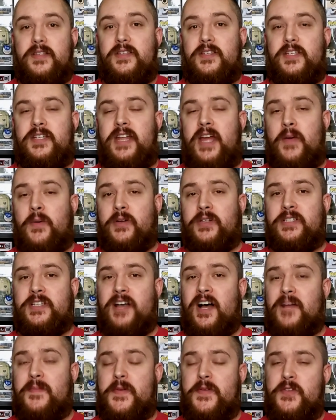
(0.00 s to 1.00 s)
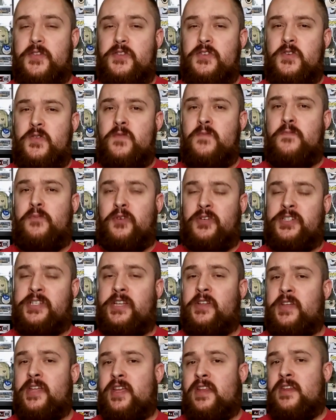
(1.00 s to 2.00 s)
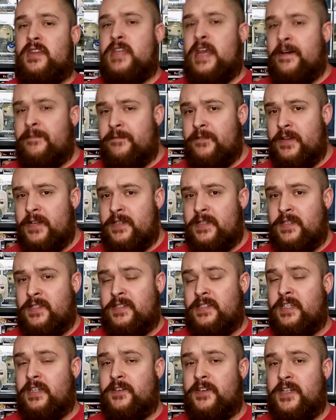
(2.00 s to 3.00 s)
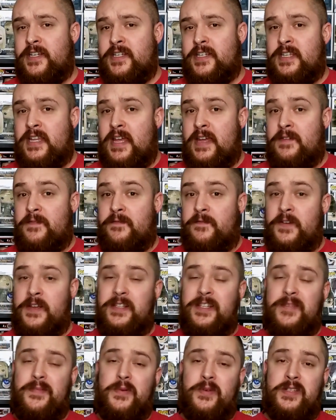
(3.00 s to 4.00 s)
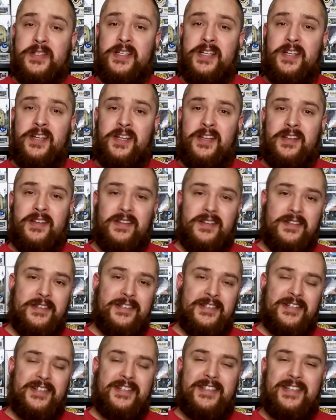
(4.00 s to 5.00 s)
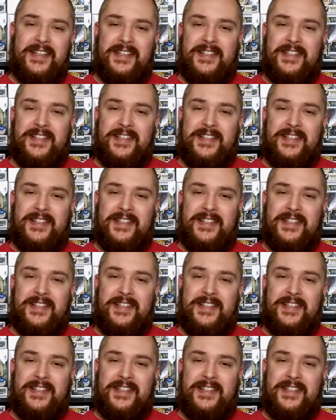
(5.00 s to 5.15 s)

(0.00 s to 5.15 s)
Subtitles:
Today we're talking about the new Brazilian Netflix series, Invisible City. So let's get